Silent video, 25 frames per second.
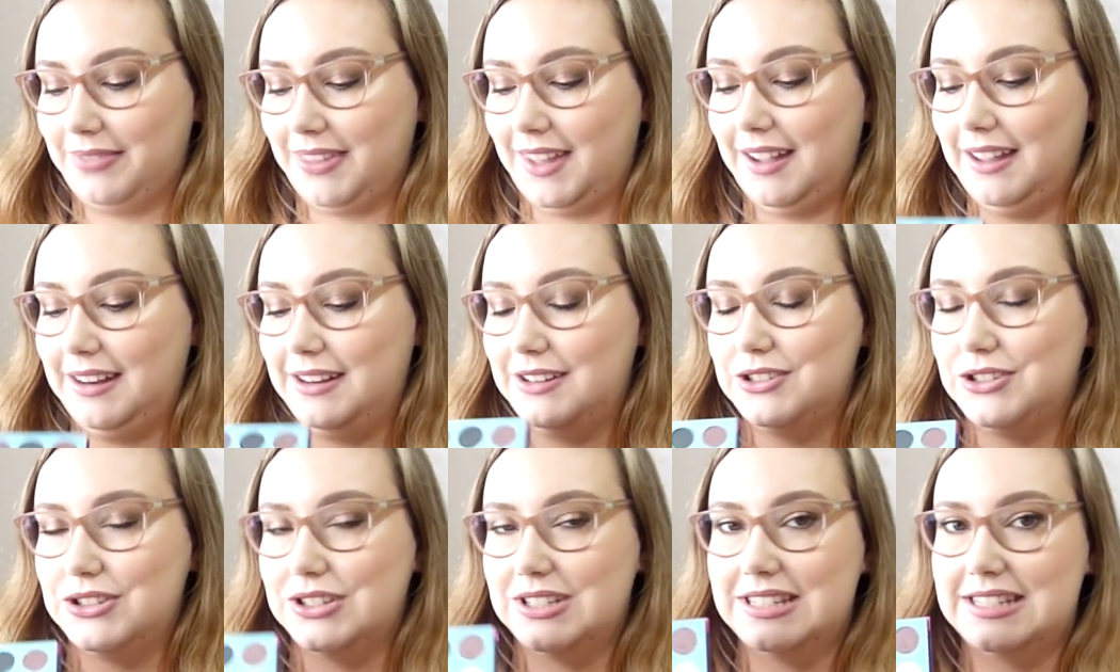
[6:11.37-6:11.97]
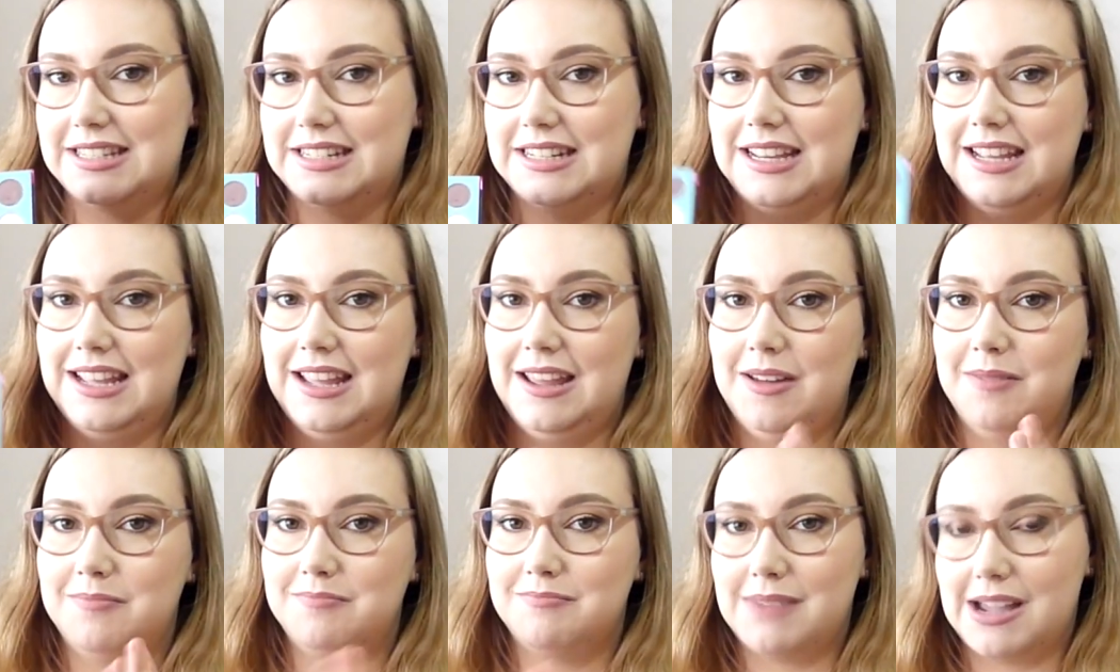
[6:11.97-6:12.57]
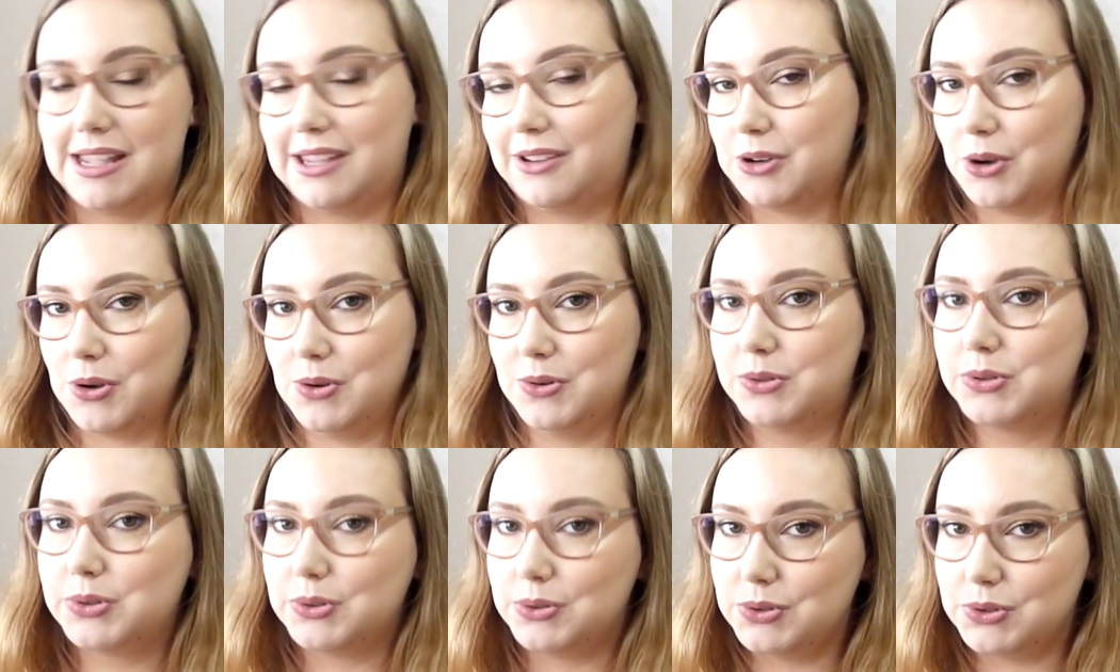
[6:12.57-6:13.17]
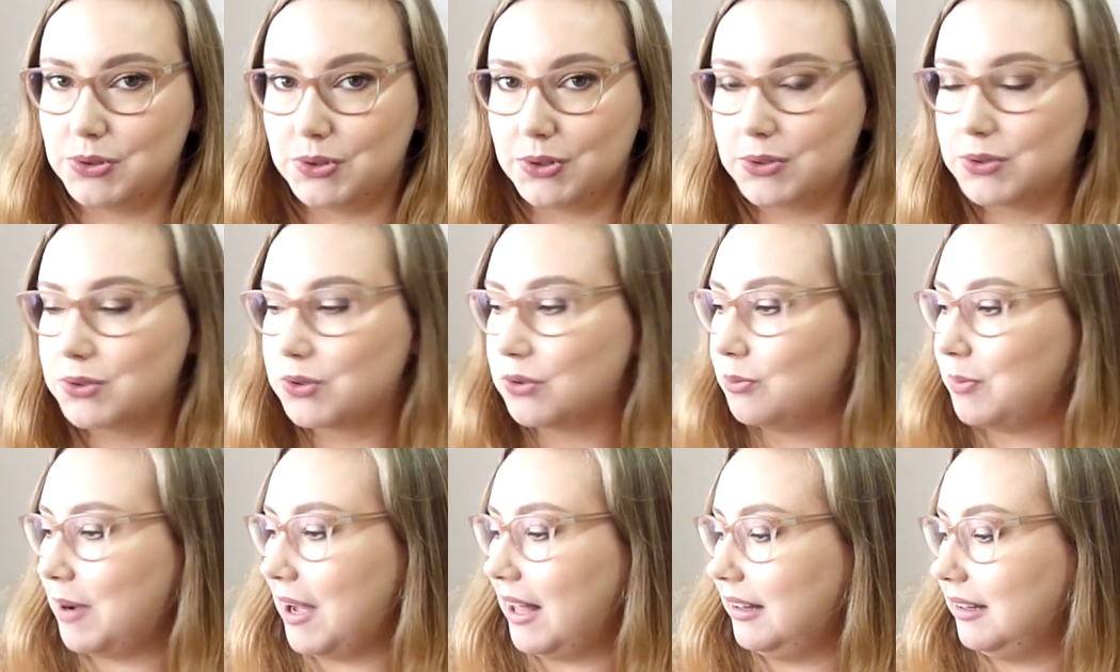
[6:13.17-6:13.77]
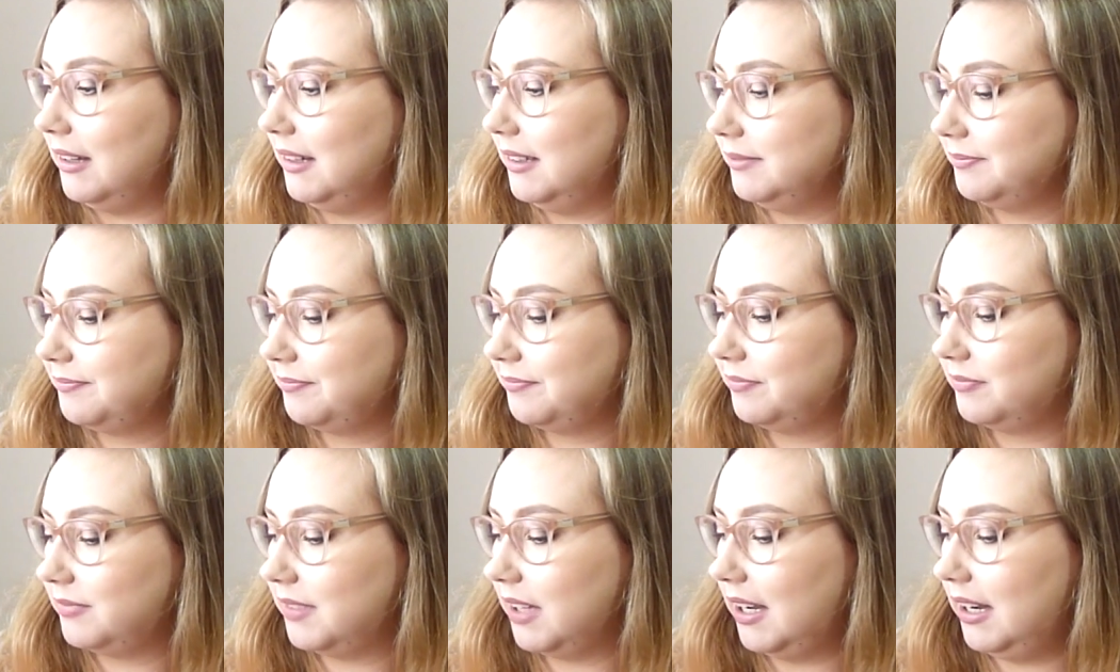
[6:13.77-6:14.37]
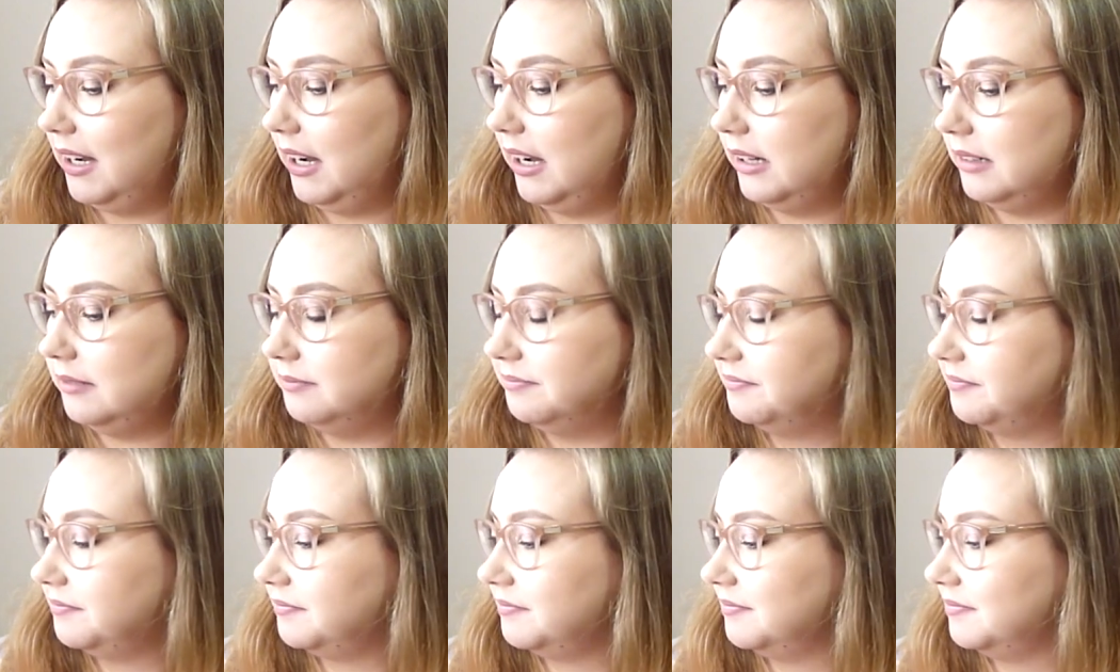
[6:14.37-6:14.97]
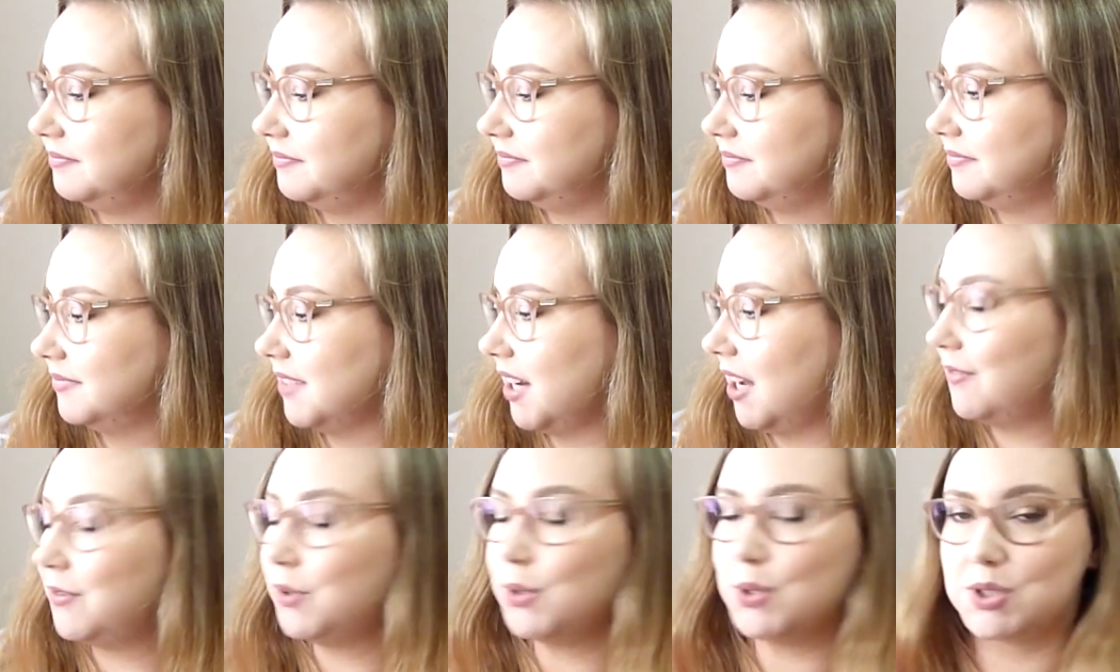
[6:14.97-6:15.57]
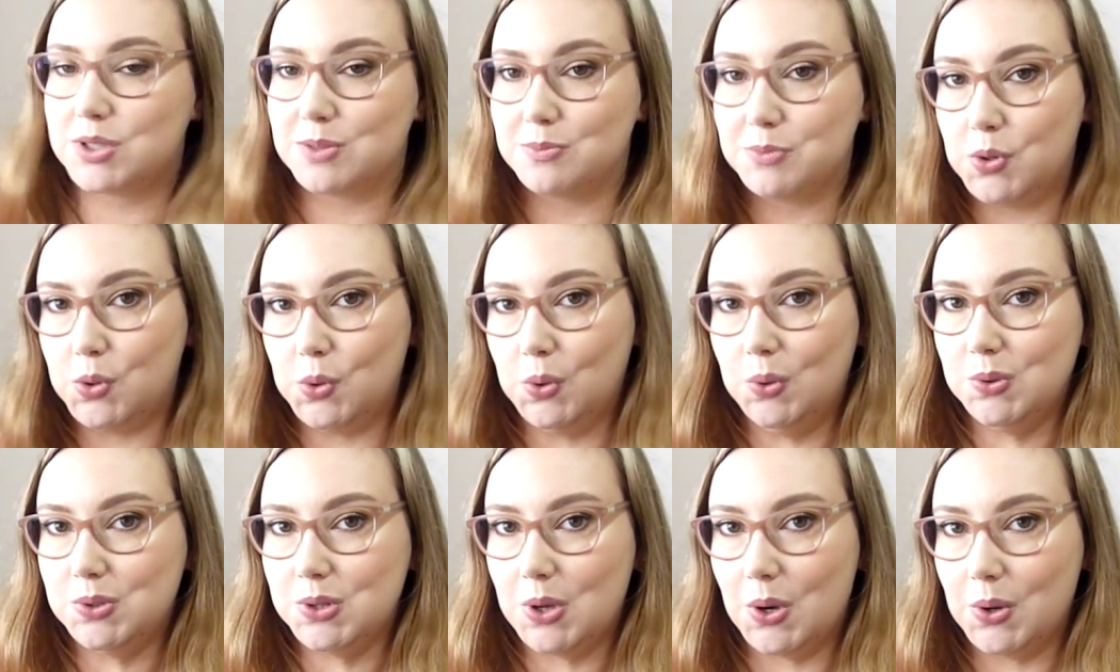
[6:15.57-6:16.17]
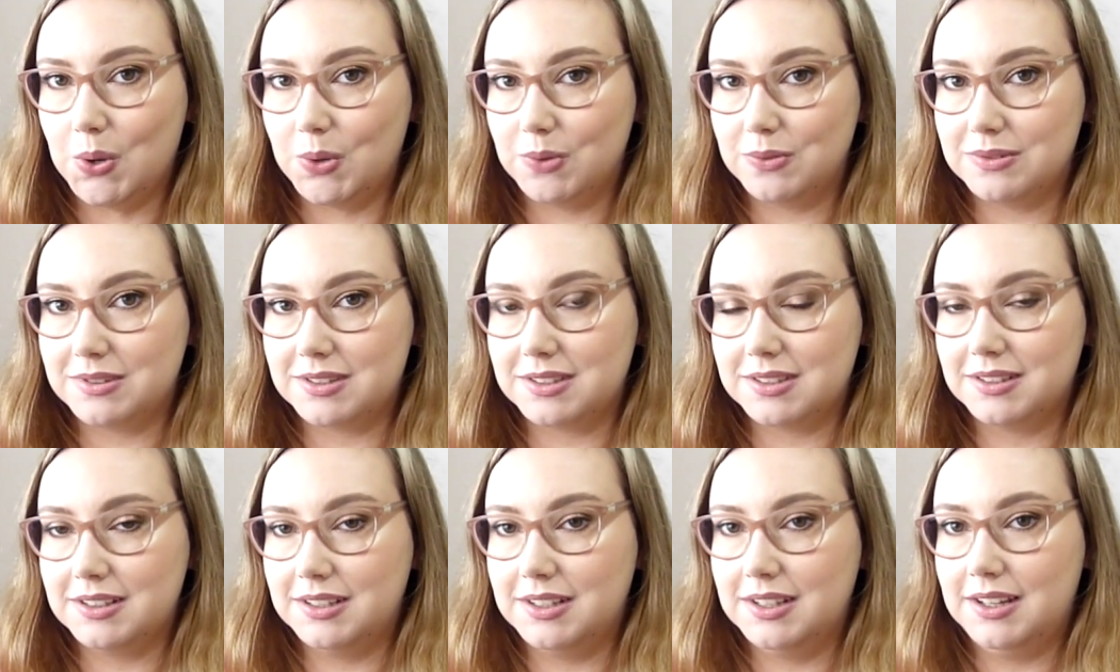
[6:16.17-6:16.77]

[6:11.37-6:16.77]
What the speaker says: It is just my go-to neutral palette for some cool tones.